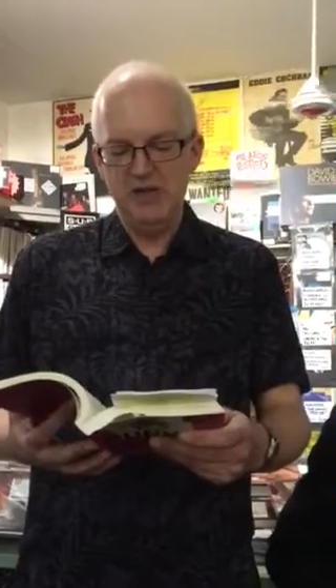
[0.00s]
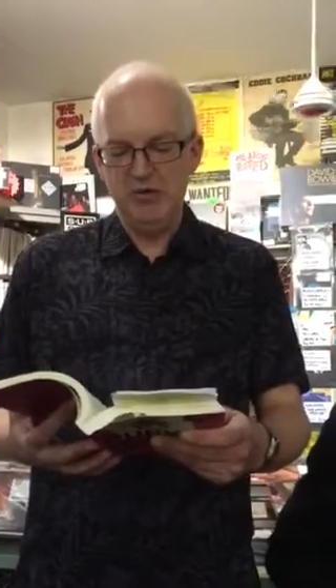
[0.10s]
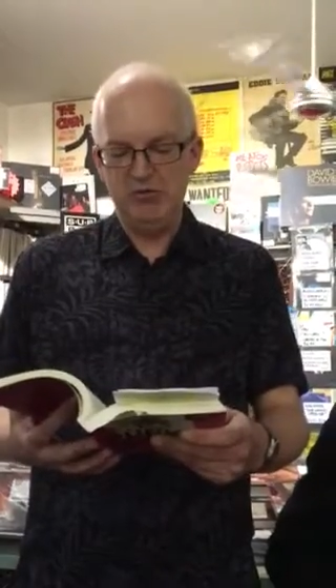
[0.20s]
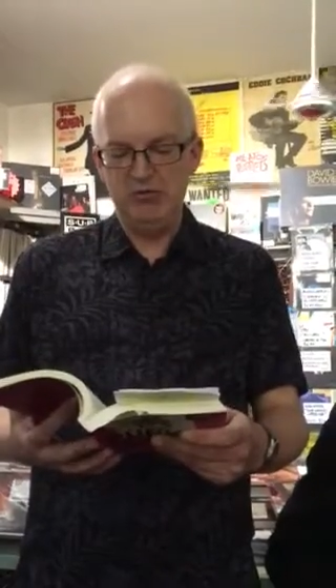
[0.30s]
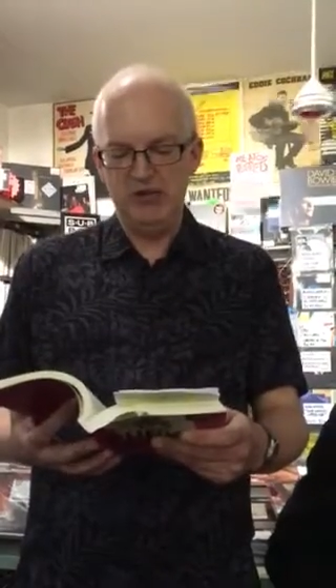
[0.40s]

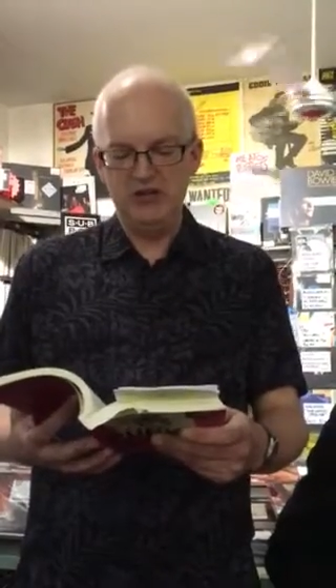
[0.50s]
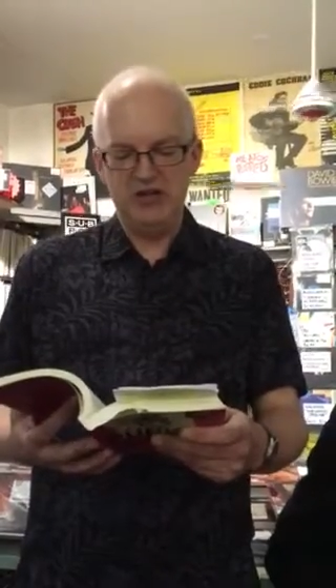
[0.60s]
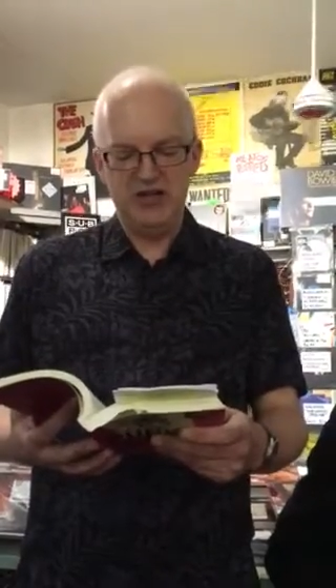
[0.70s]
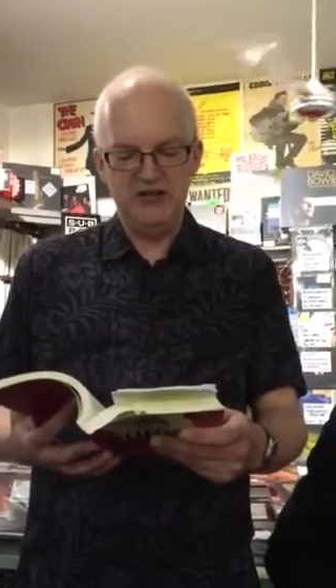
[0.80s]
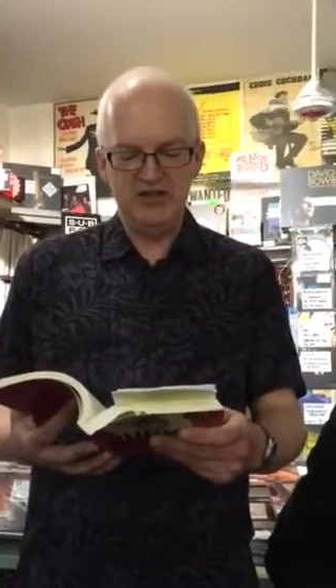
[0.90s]
people weren't
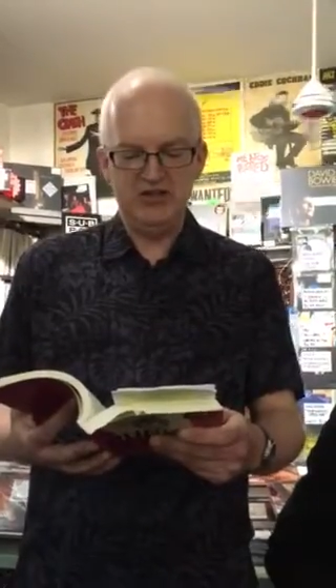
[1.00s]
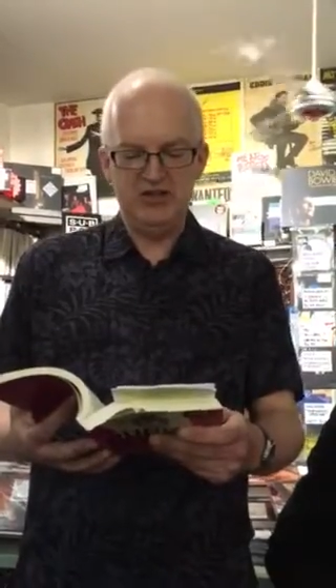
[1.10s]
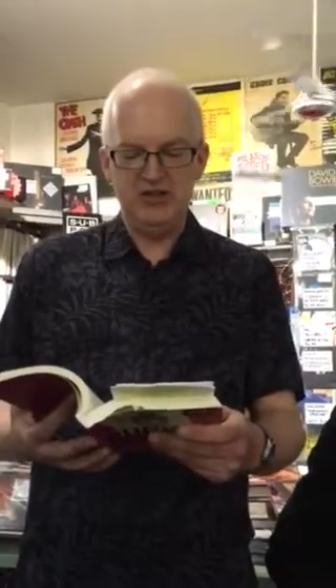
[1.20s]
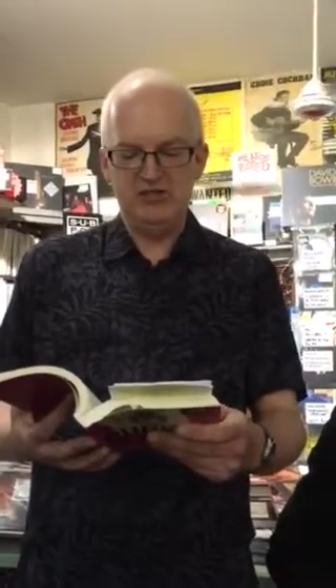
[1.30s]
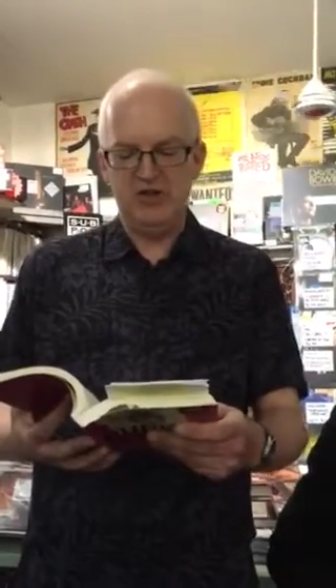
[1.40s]
saying, "There's
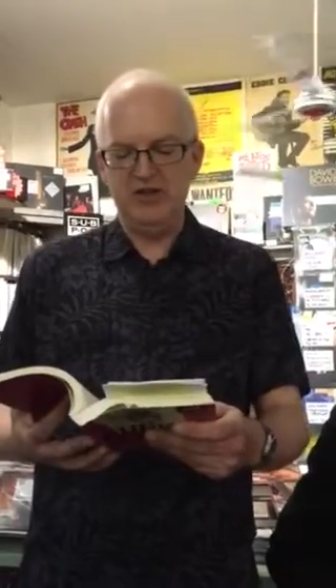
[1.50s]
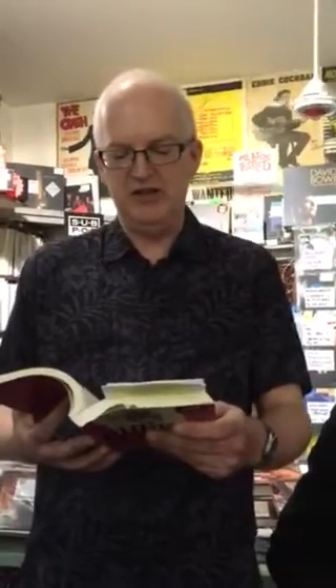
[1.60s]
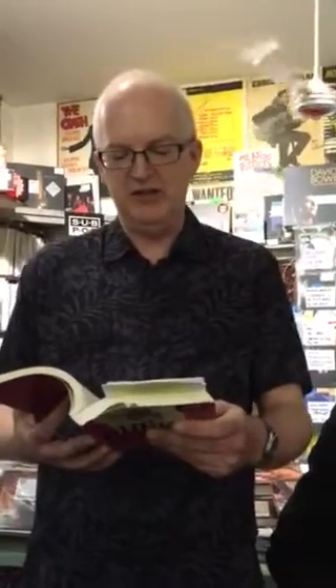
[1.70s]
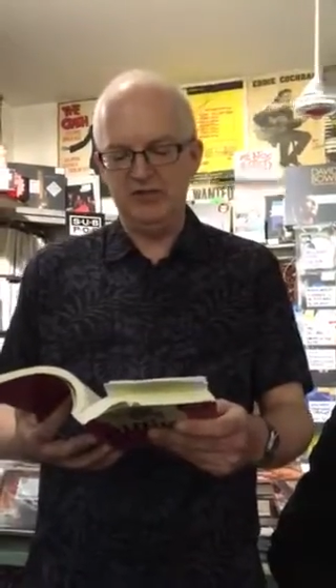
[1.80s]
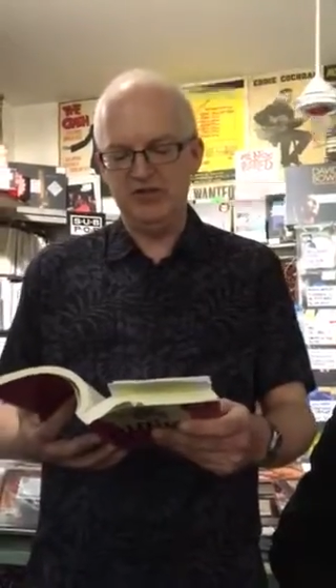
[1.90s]
Johnny,
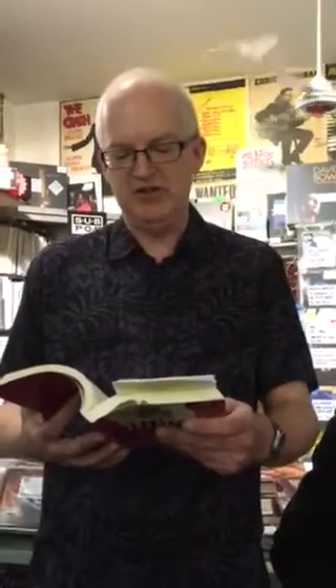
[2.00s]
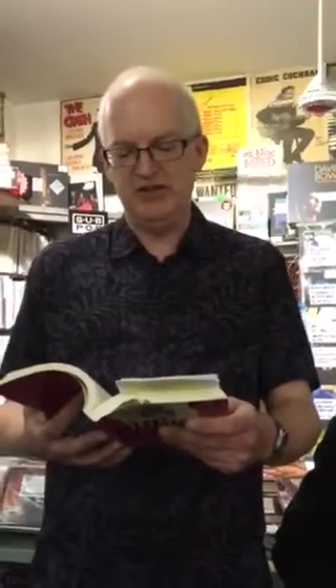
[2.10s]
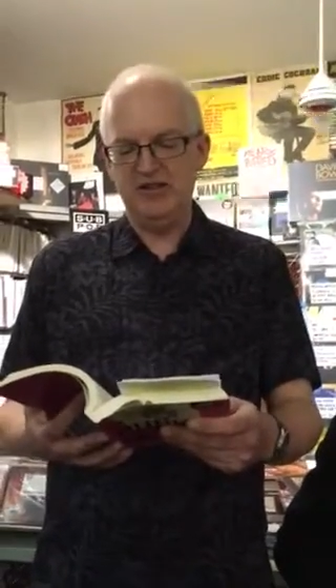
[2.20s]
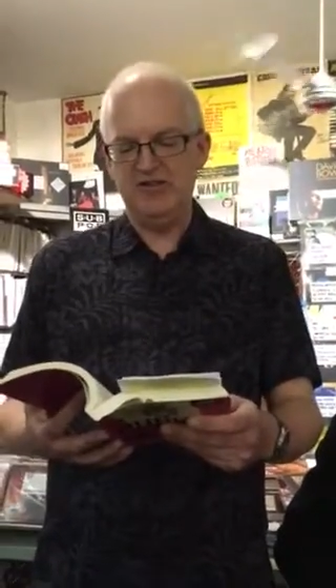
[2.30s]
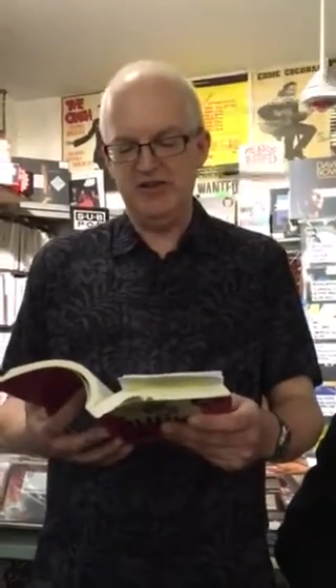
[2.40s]
great." They were
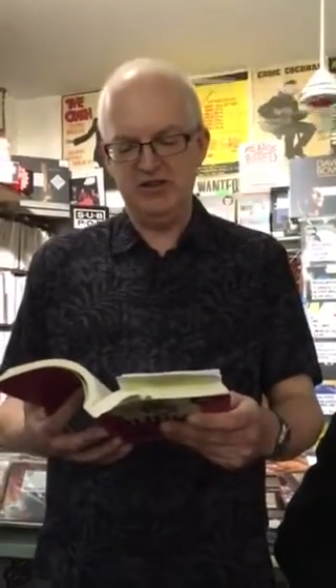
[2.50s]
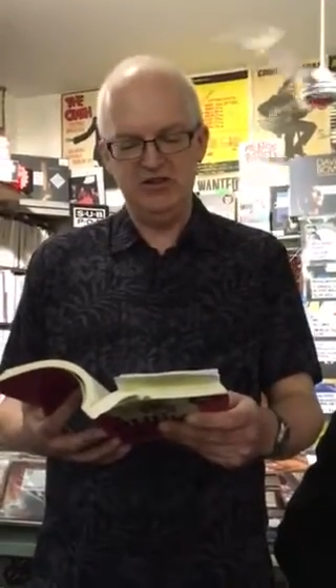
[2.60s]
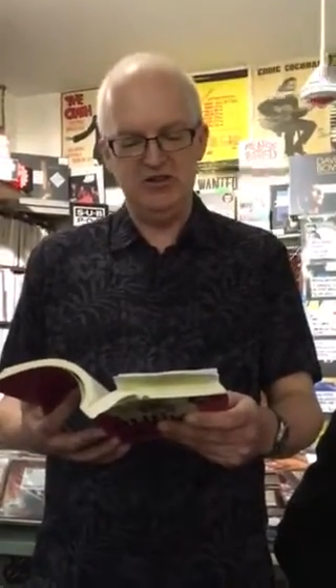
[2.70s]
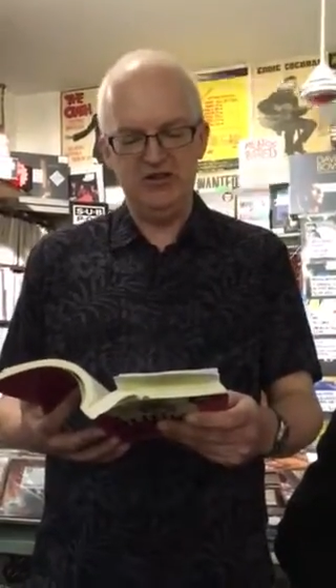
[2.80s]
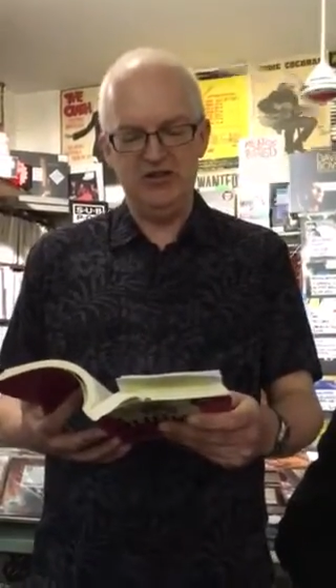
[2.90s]
saying, "There's
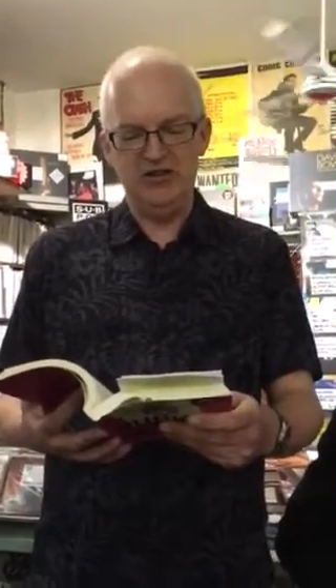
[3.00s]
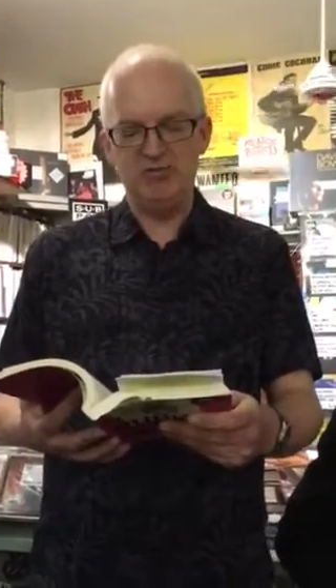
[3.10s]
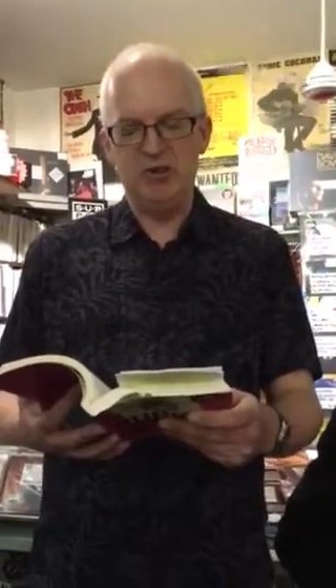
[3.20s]
fucking Johnny in his